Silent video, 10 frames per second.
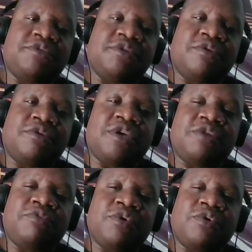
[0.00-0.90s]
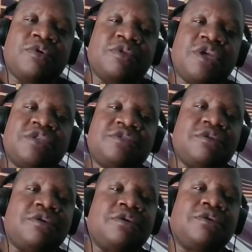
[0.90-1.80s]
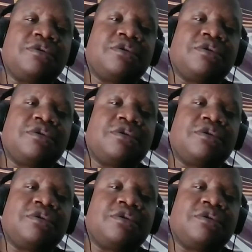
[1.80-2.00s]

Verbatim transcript: to go ahead and record that song.